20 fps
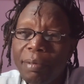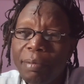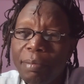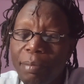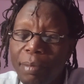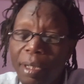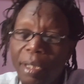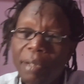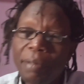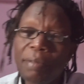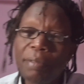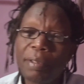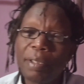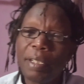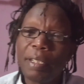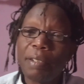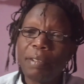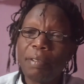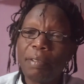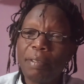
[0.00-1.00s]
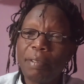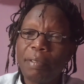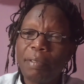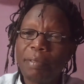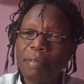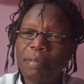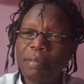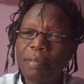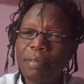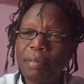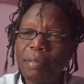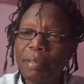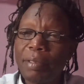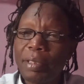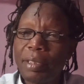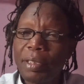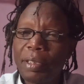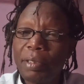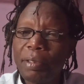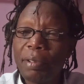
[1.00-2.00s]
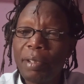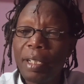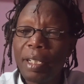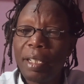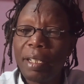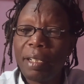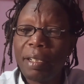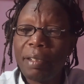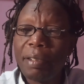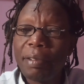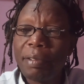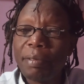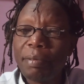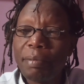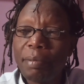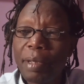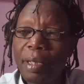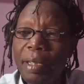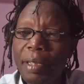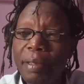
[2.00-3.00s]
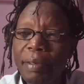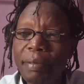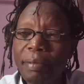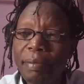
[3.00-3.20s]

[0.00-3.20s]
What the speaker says: Bye for now. See you later. Bye.